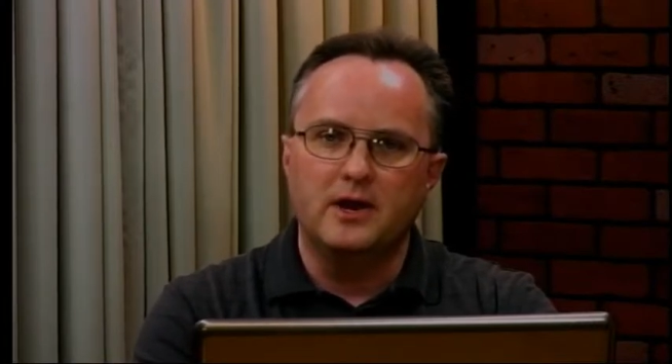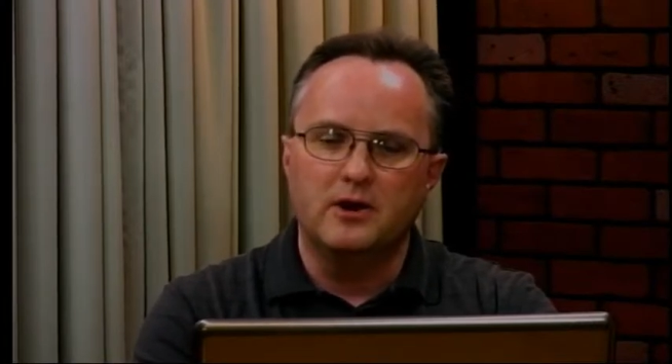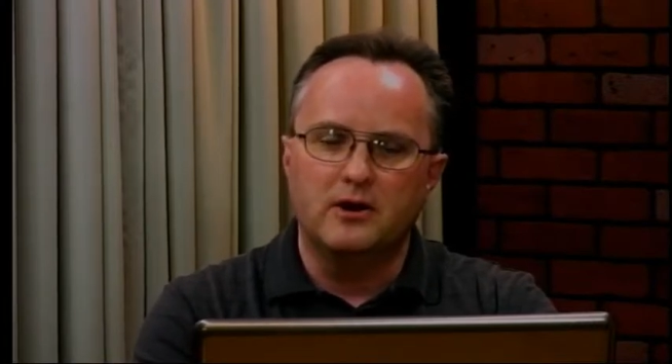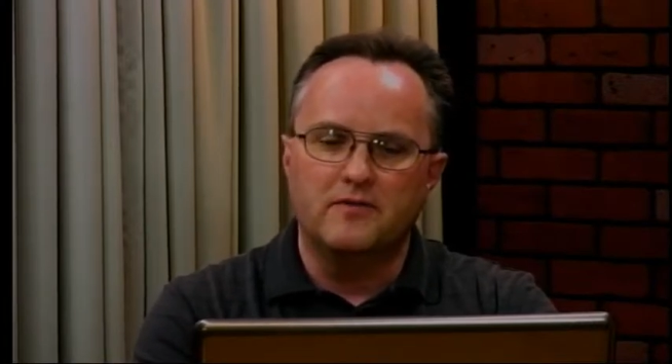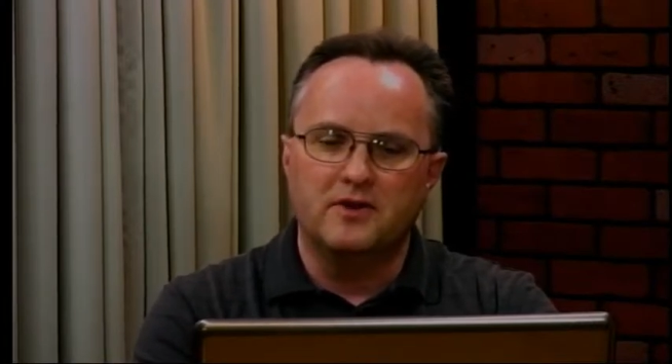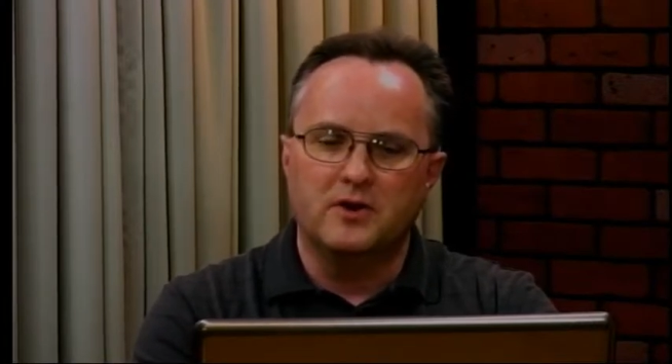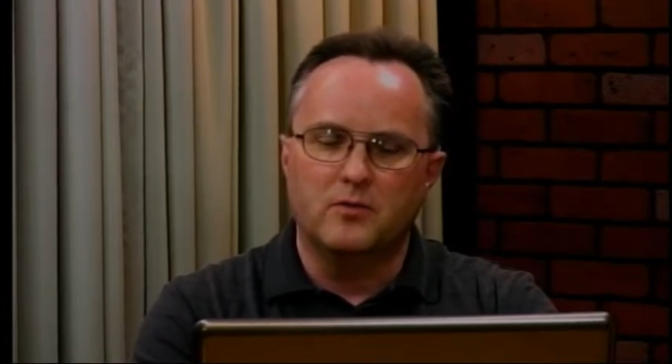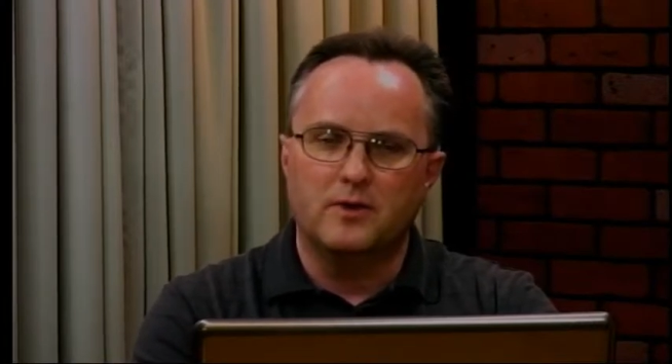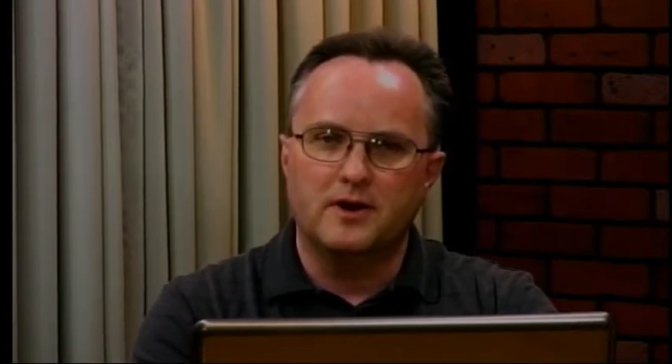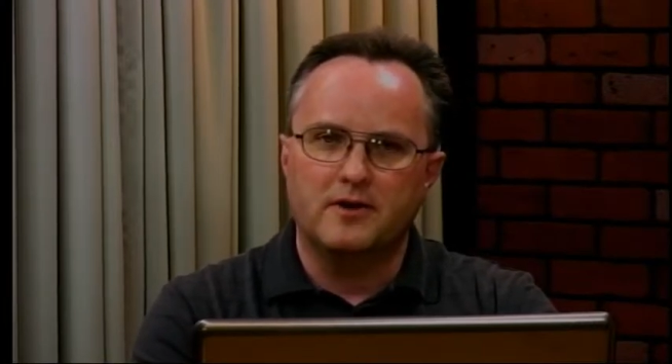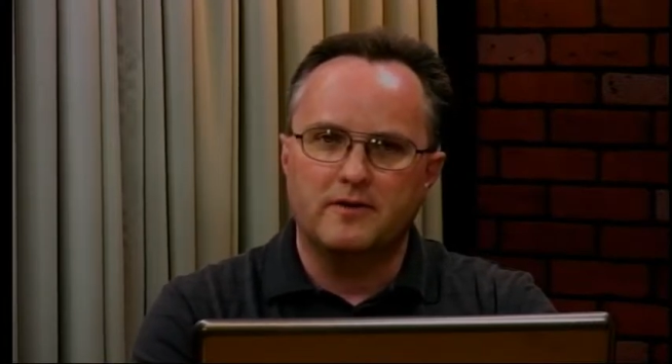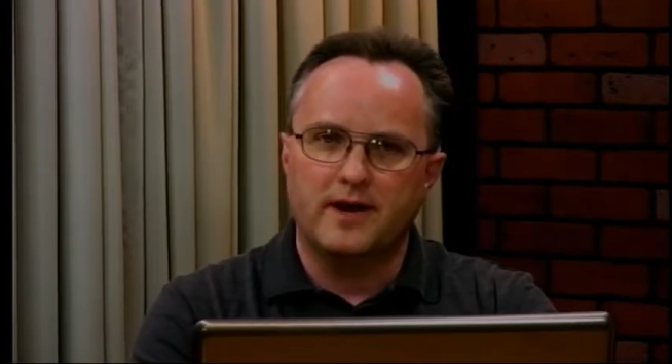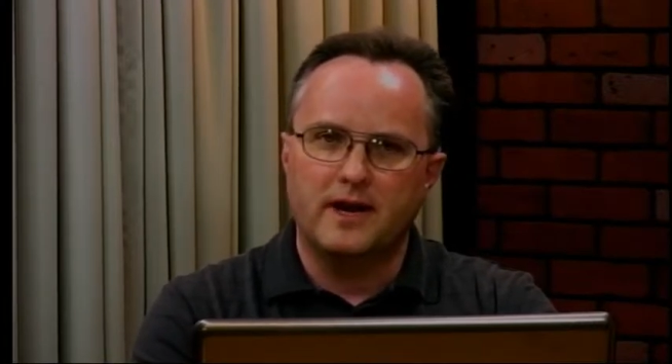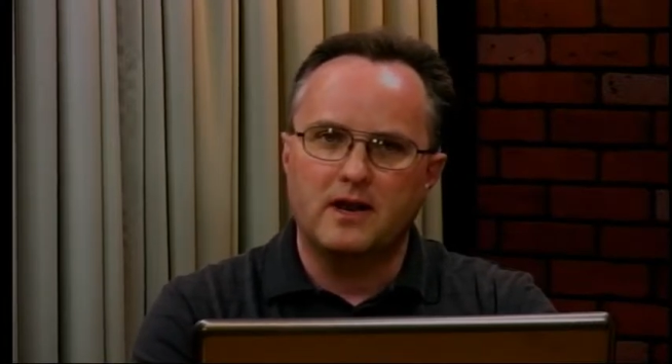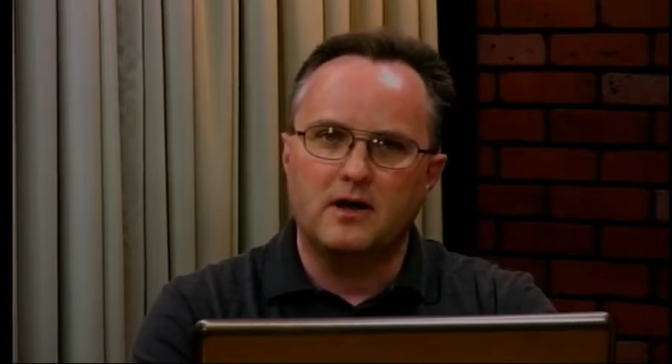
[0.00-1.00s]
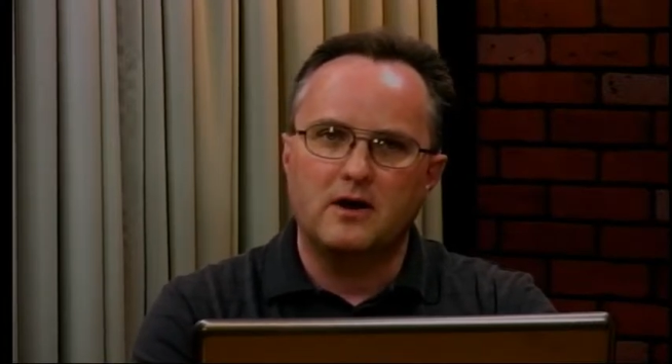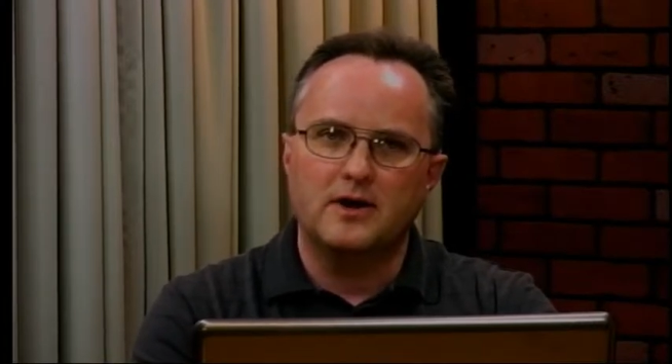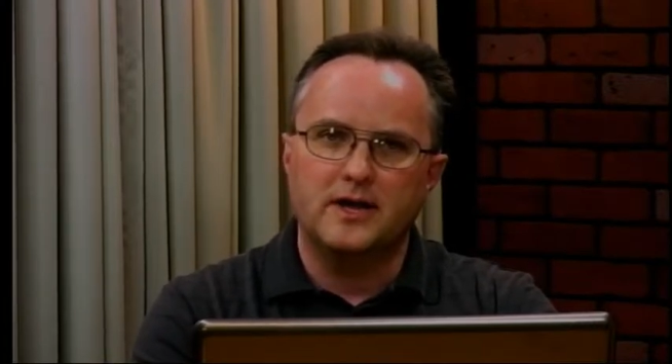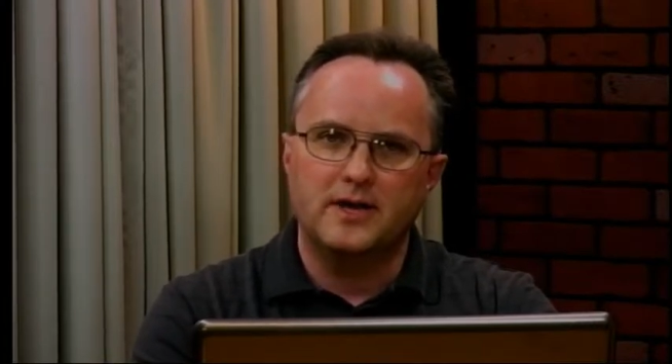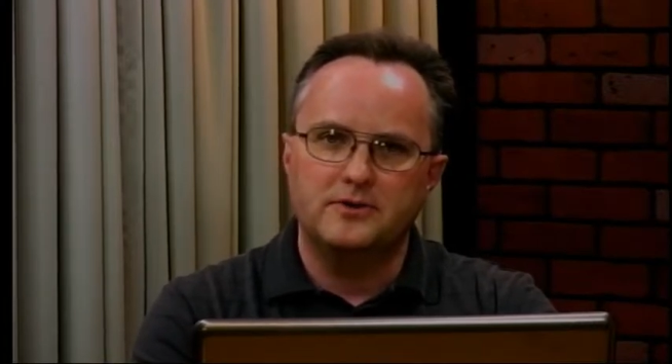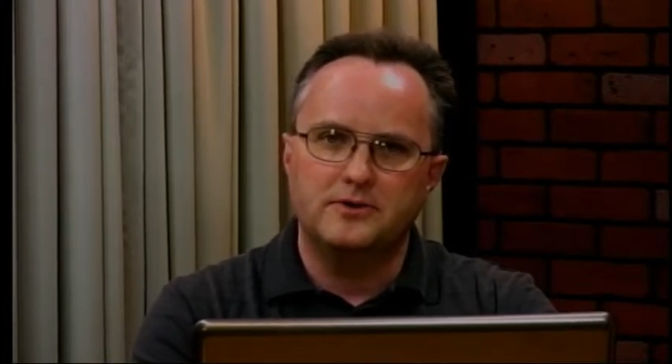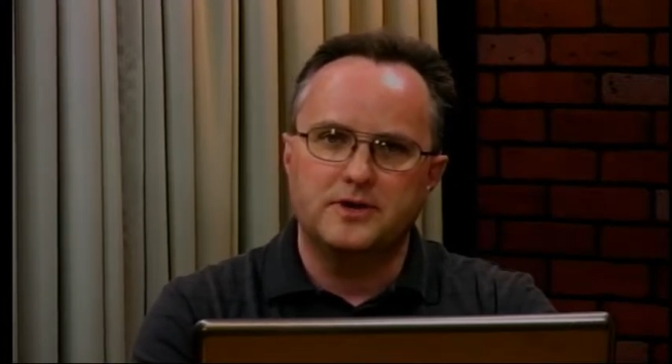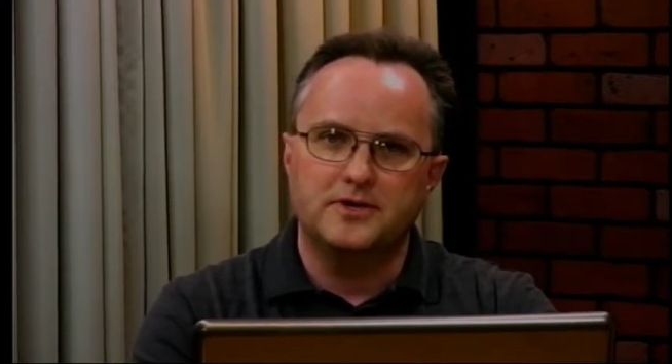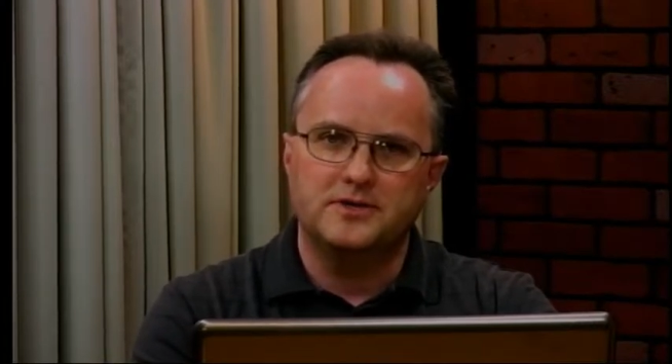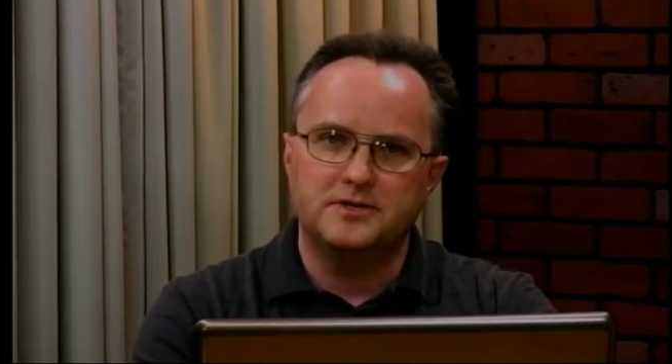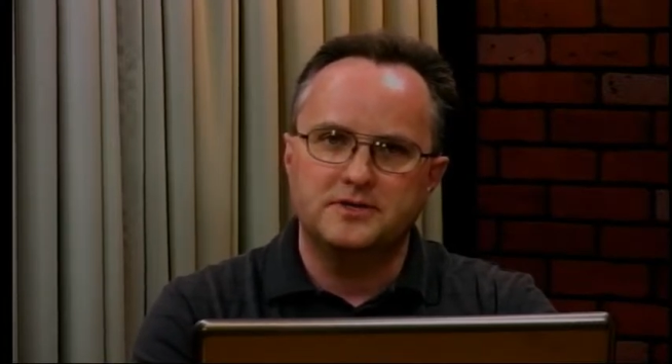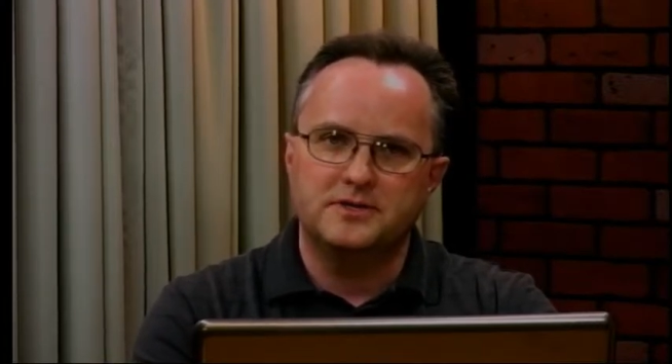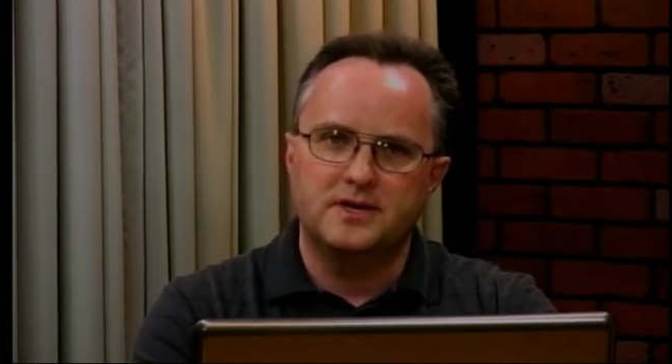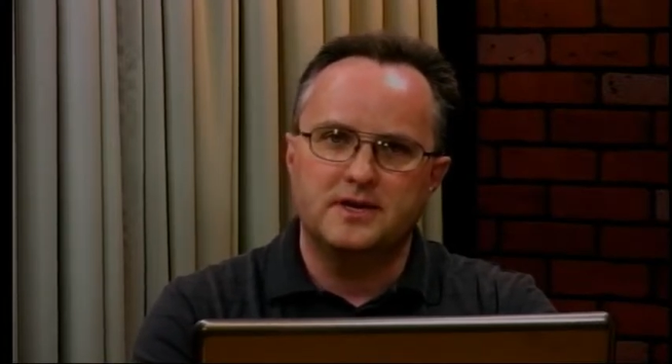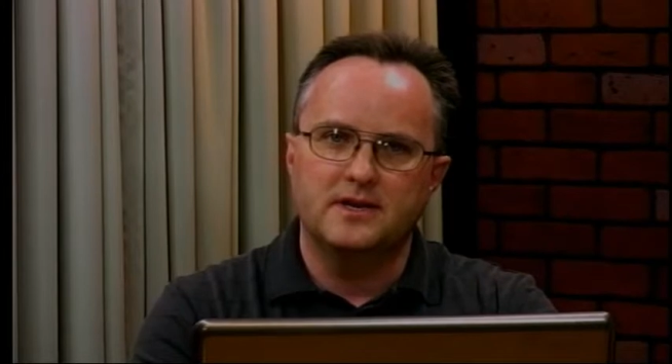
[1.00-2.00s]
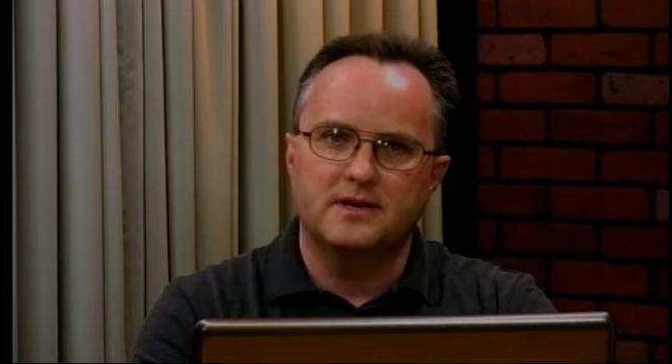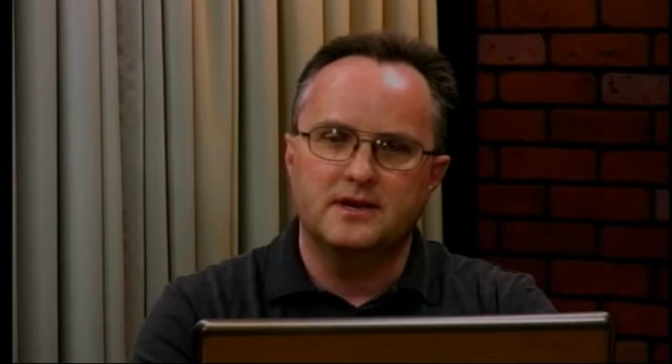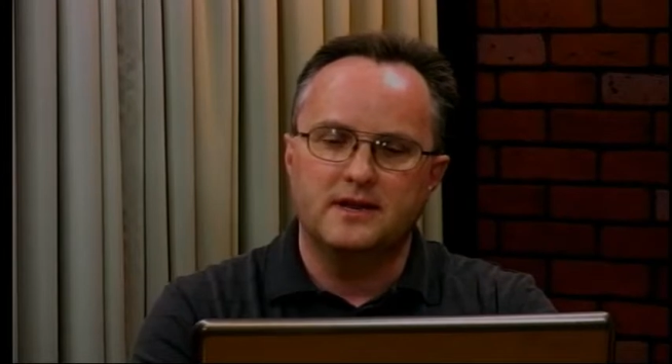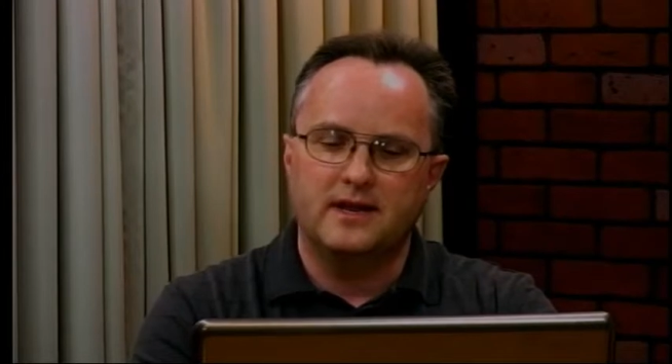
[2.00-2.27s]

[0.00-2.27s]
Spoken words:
If you don't want to create a login, you can just send